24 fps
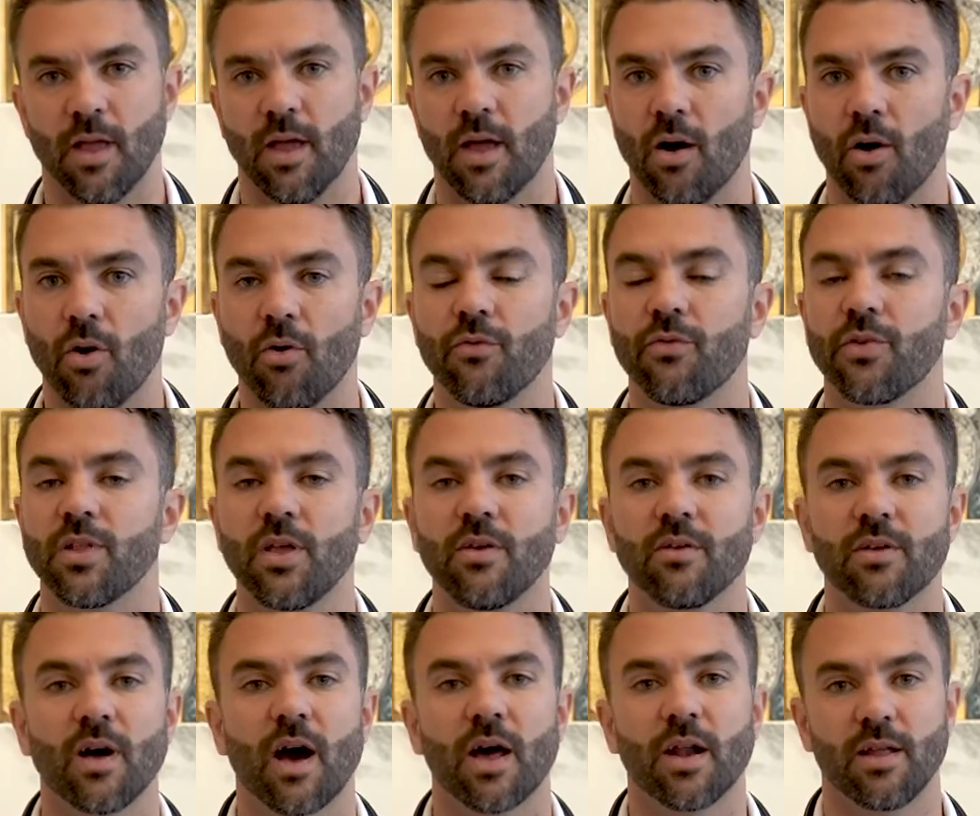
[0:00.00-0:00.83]
Hopefully
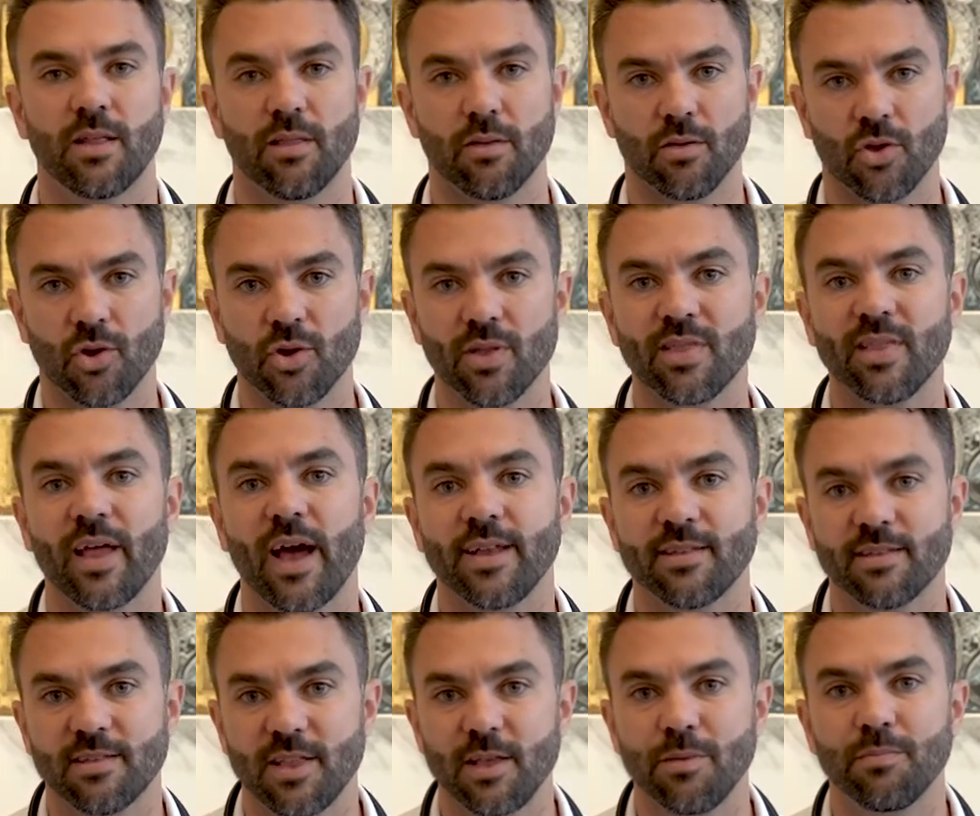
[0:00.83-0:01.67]
you got a good
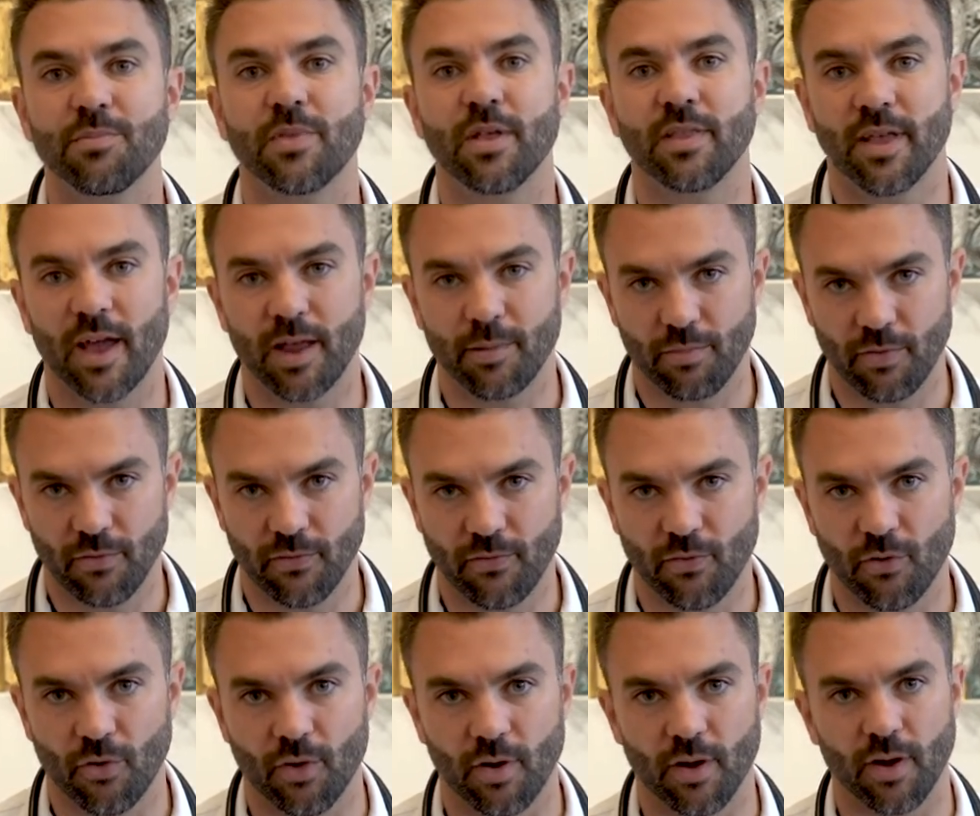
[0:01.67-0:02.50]
night's sleep the night
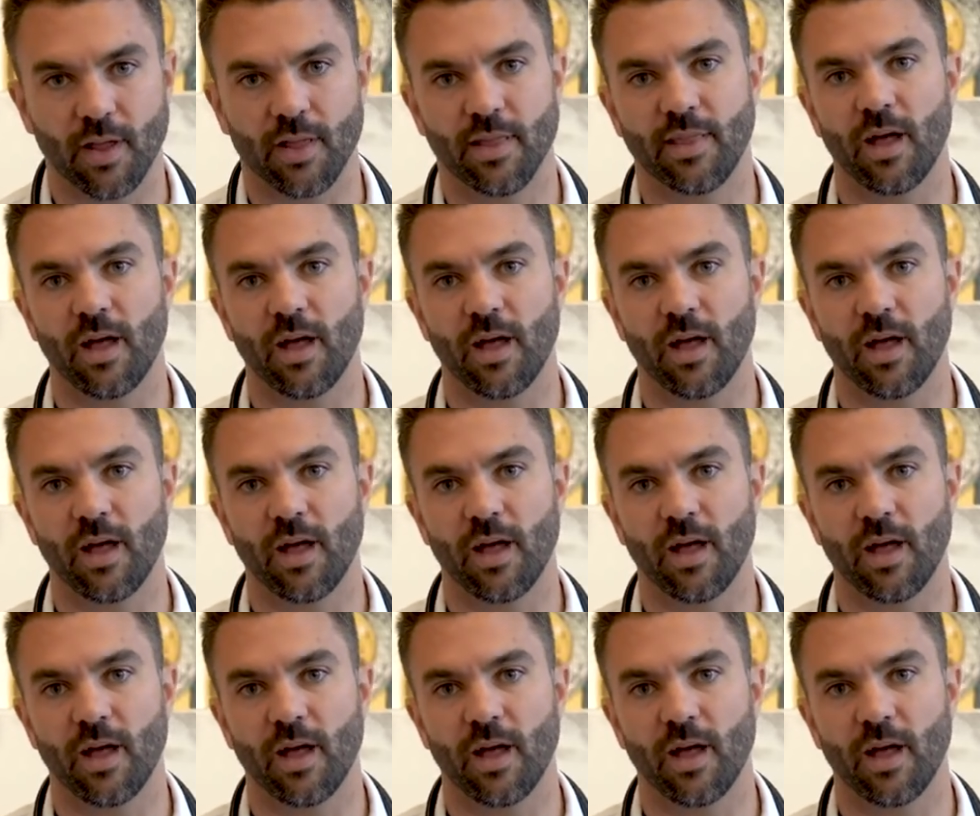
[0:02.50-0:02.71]
before.